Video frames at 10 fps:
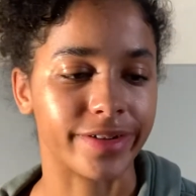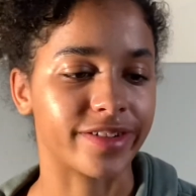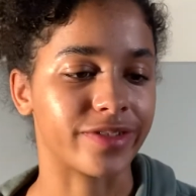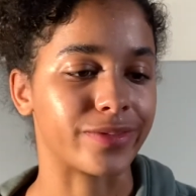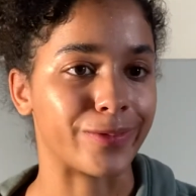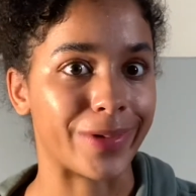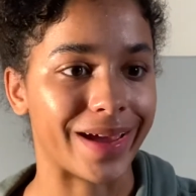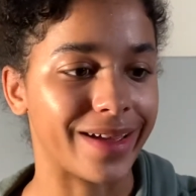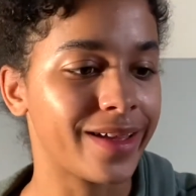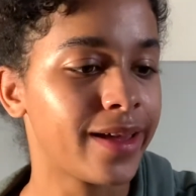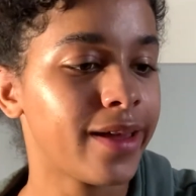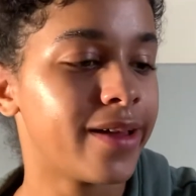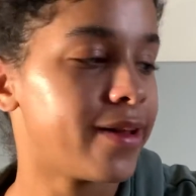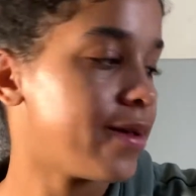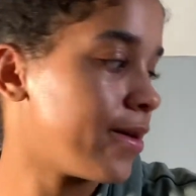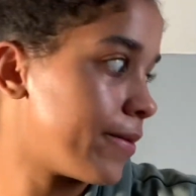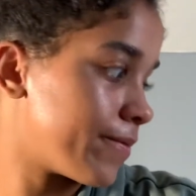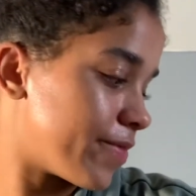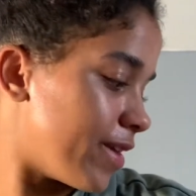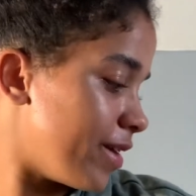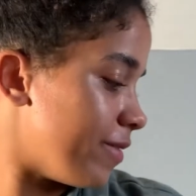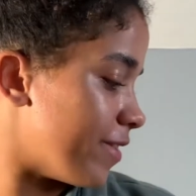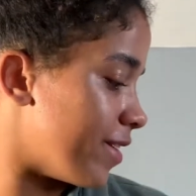just wet. Anyway,